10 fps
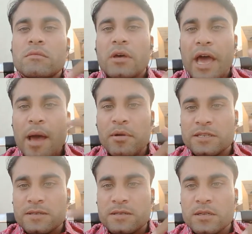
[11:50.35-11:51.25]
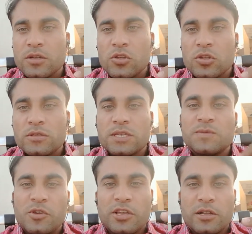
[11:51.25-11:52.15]
habits to
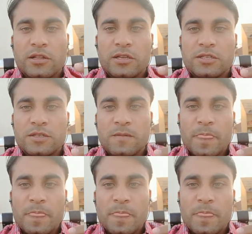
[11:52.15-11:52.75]
speak English.